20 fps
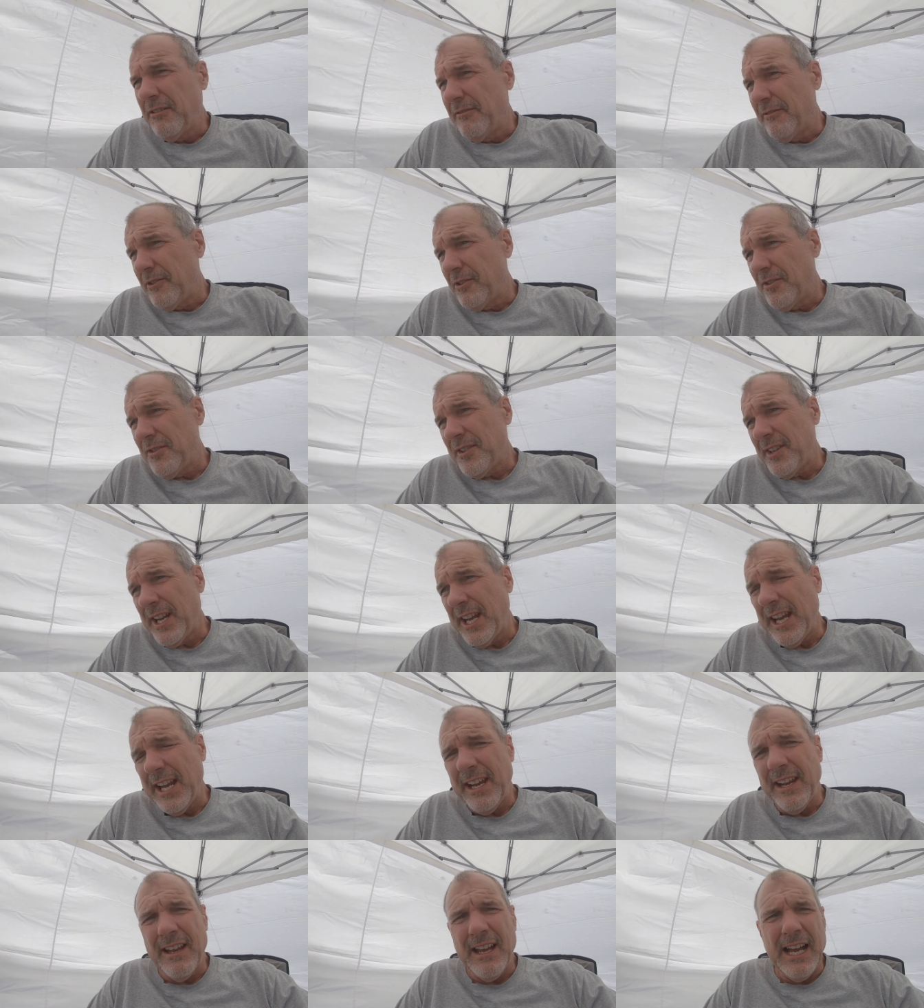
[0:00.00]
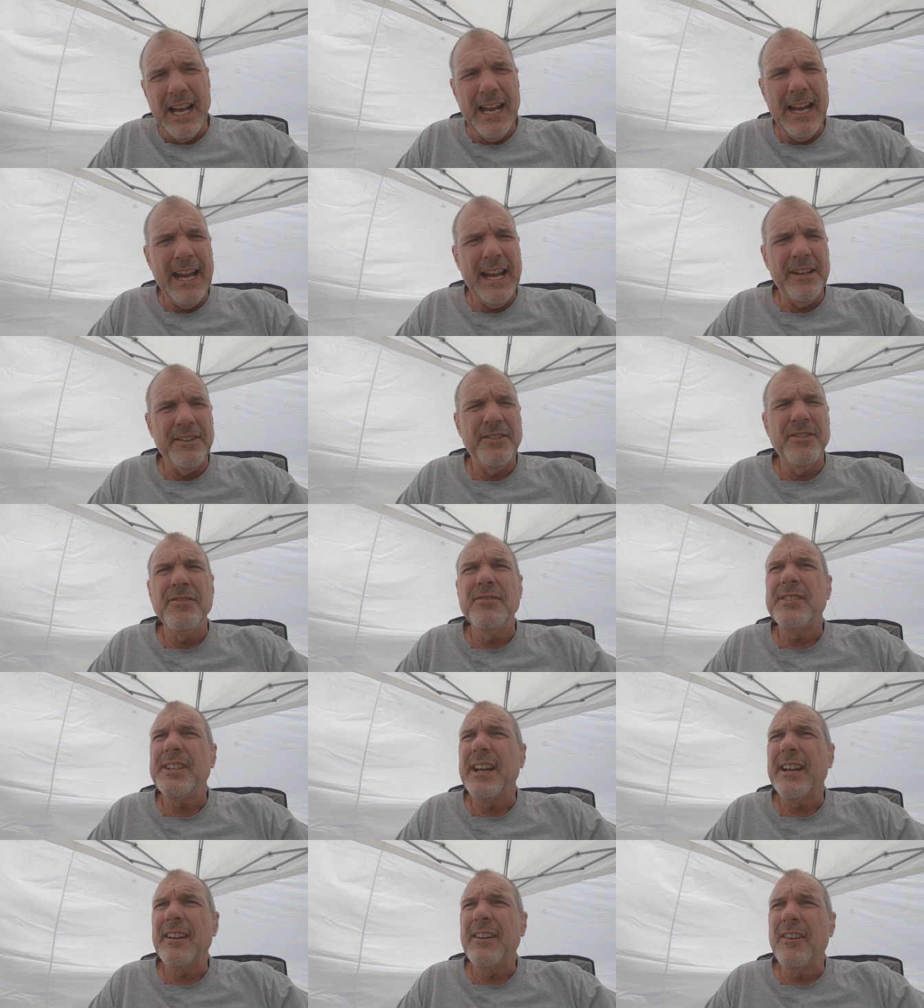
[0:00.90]
University, I had two
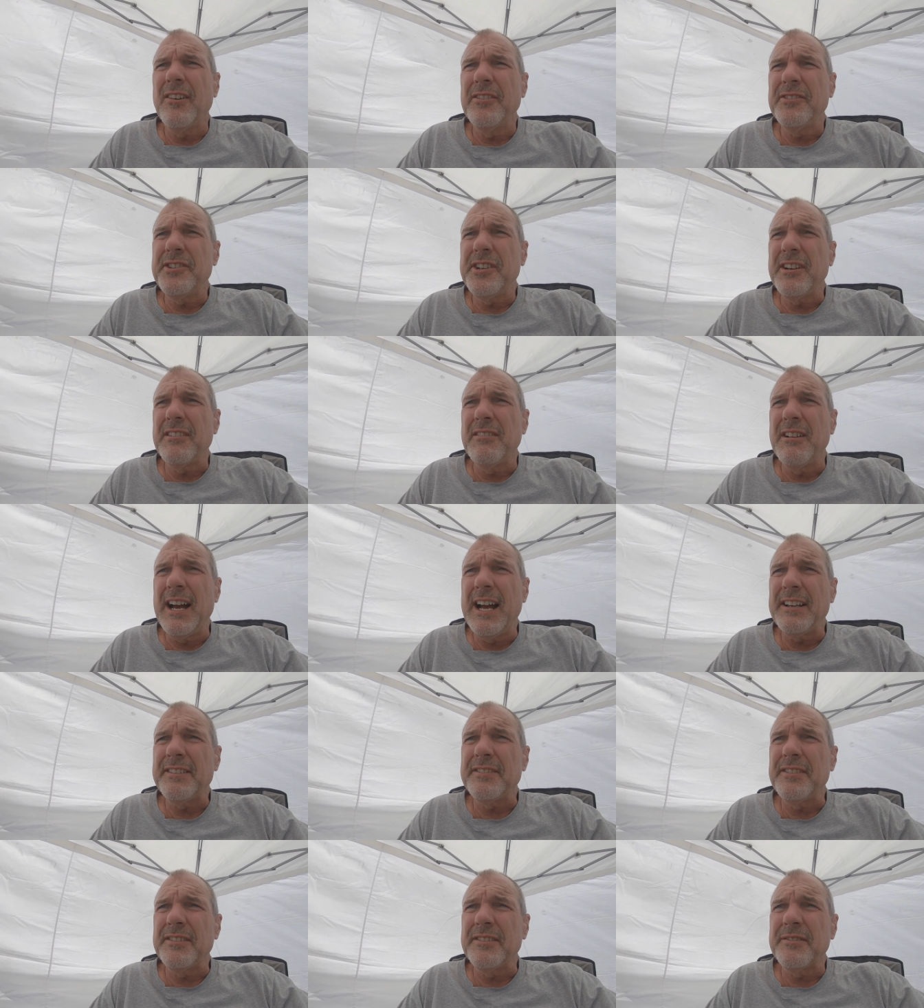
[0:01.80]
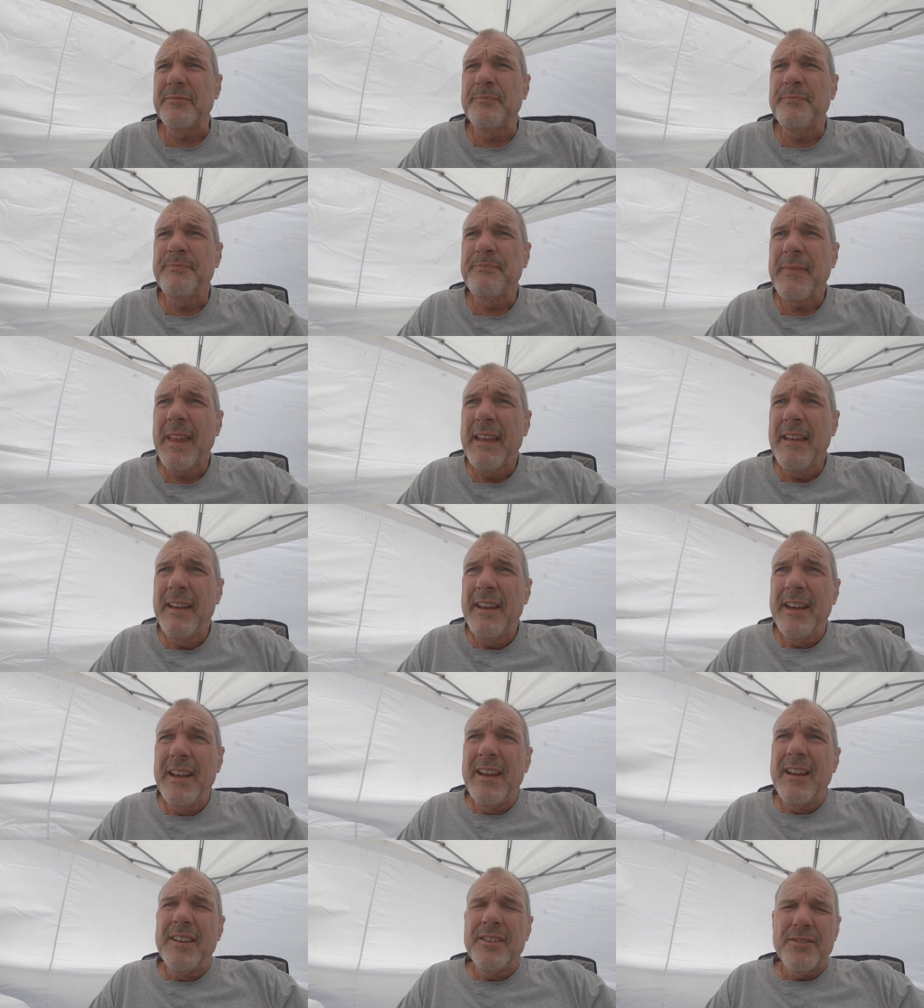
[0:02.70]
psychology classes.
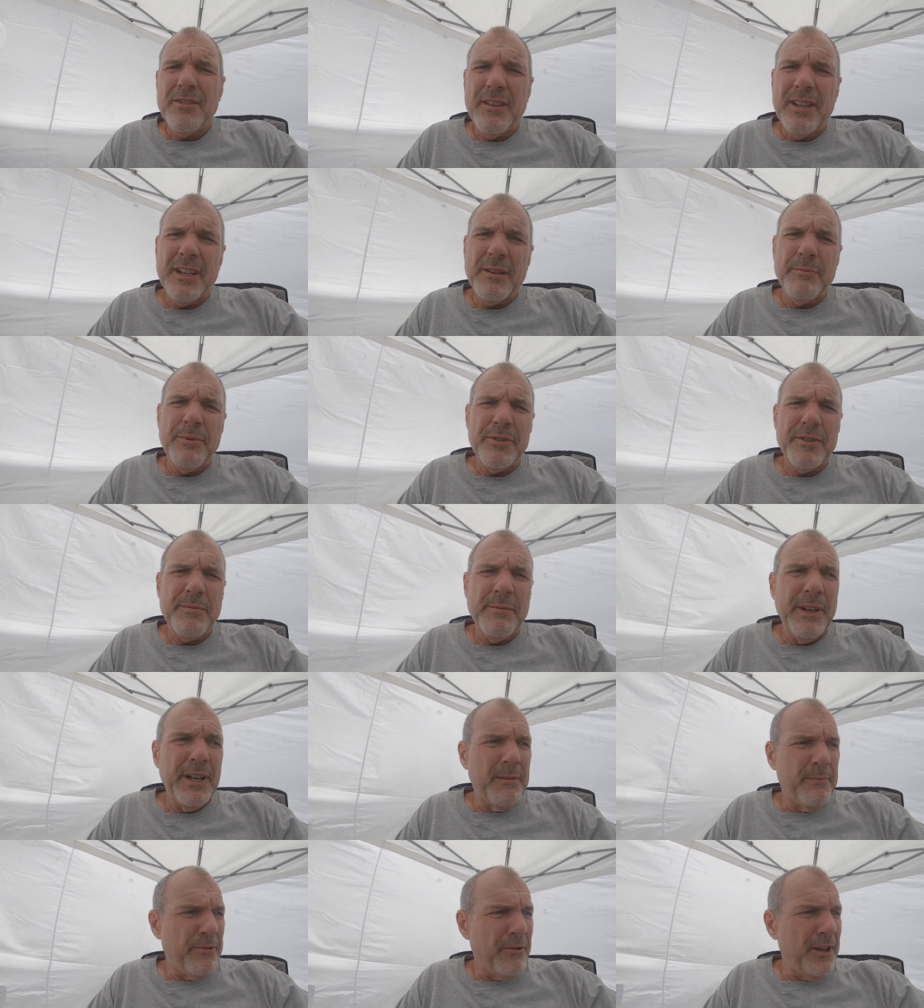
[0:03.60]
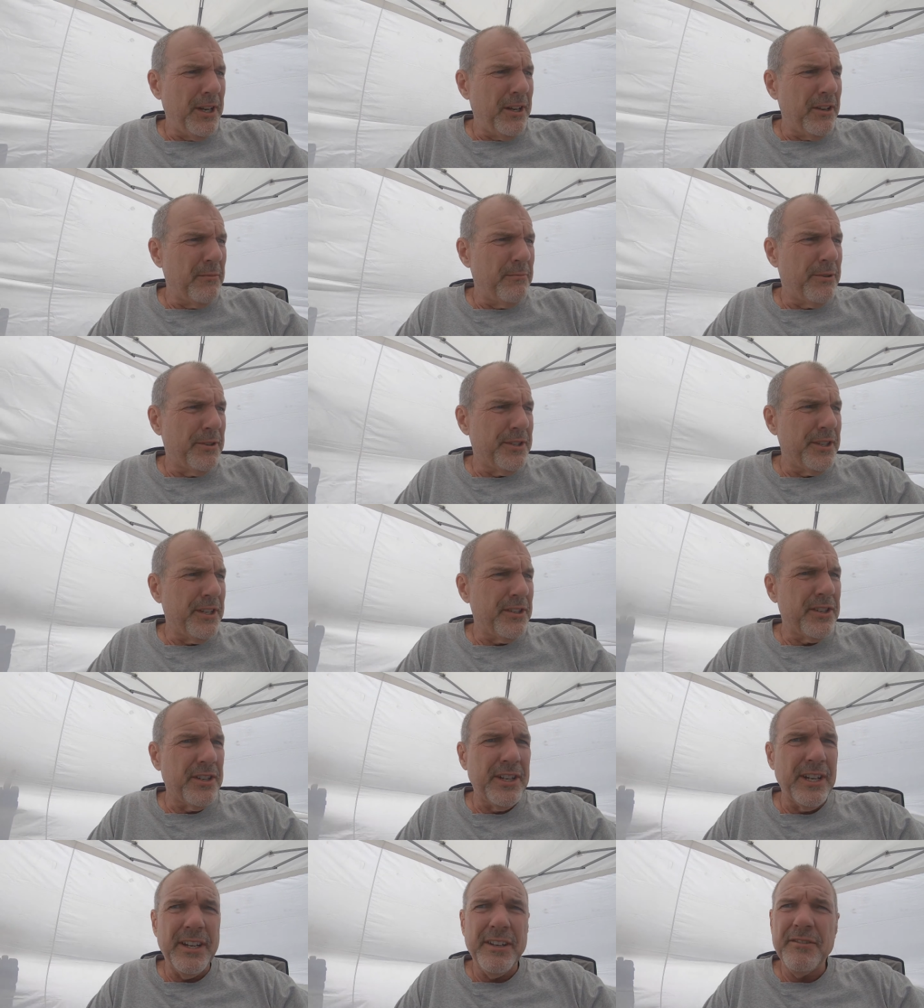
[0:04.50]
So I think it puts me in a pretty good
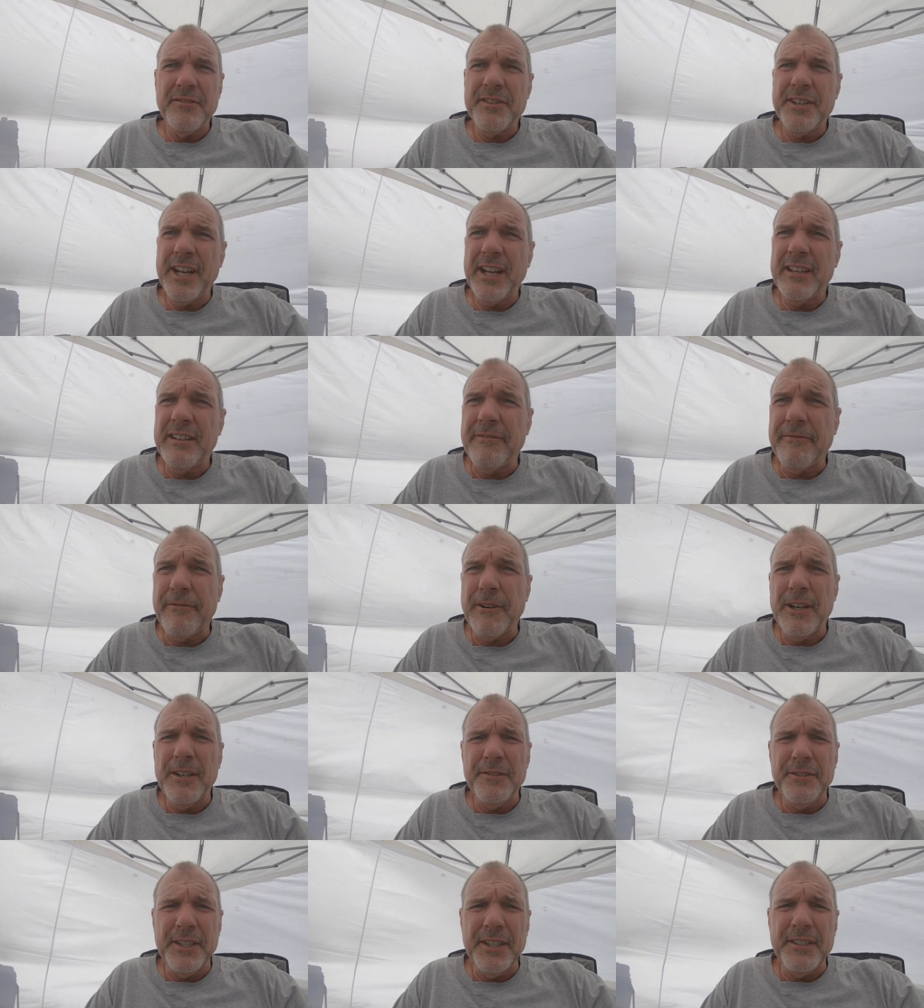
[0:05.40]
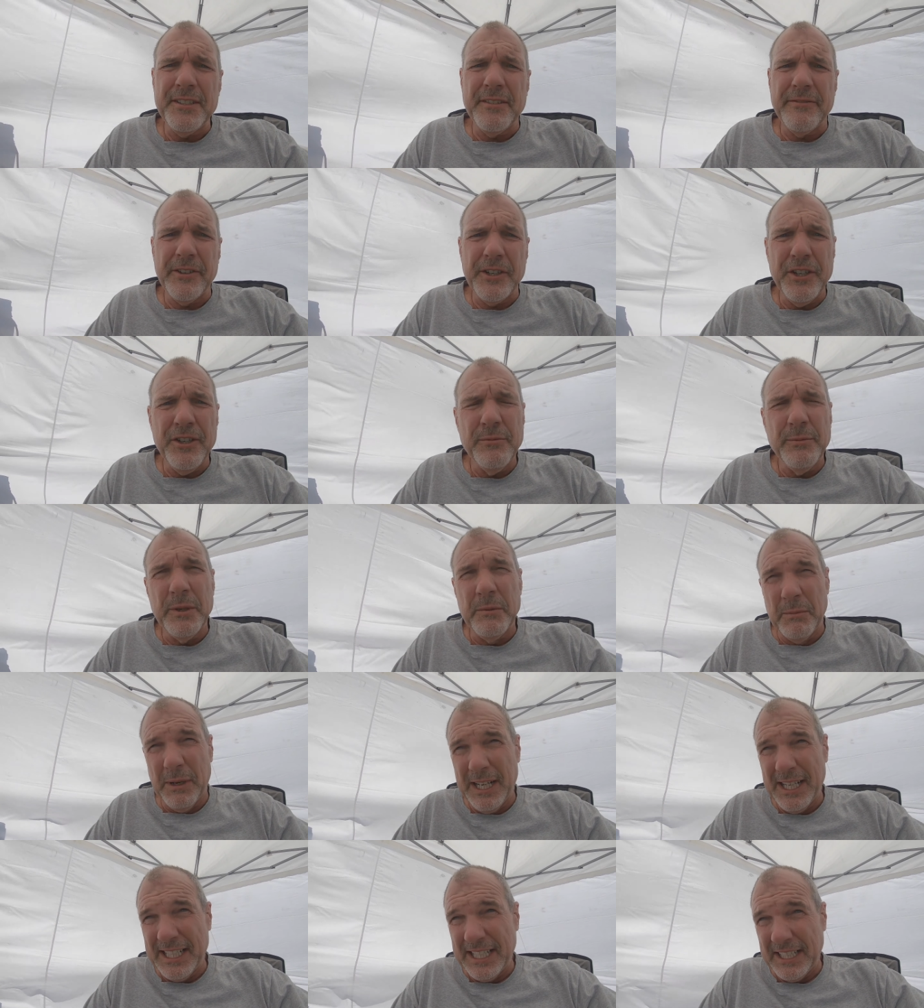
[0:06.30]
position to understand the frailties of a human
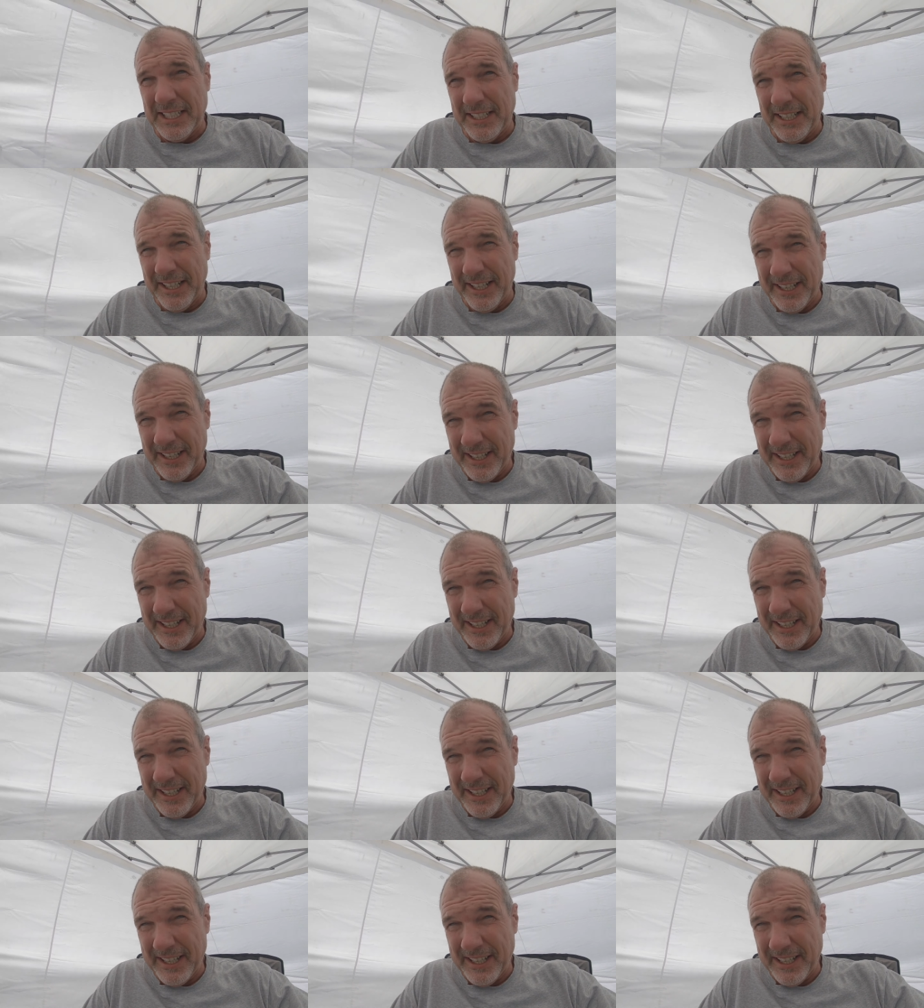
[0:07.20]
mind.